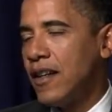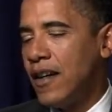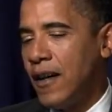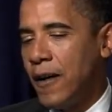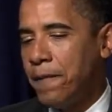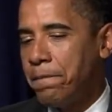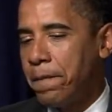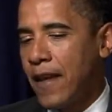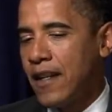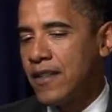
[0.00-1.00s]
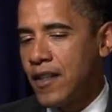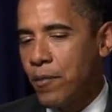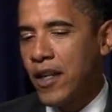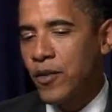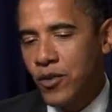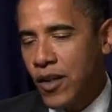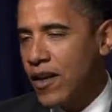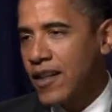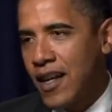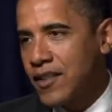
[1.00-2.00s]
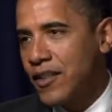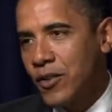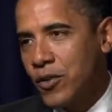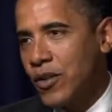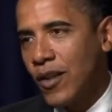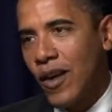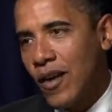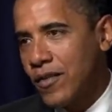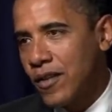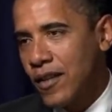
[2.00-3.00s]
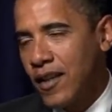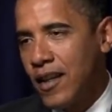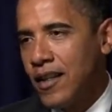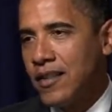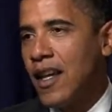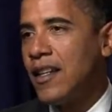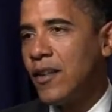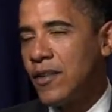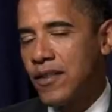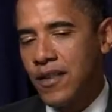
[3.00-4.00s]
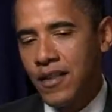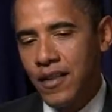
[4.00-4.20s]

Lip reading: And as somebody who taught constitutional law for 10 years and